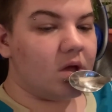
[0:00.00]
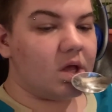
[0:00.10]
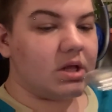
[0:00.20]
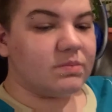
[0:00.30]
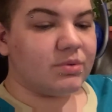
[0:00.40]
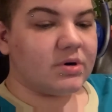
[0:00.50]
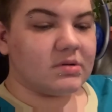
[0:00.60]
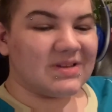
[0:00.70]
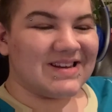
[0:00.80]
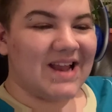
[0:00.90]
His
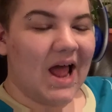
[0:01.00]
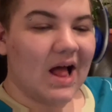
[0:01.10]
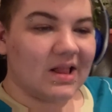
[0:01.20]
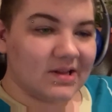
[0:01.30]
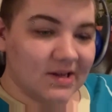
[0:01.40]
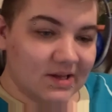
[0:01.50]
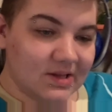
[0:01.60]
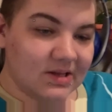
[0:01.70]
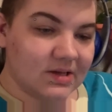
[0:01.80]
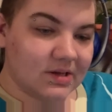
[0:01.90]

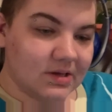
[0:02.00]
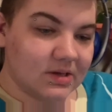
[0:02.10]
personality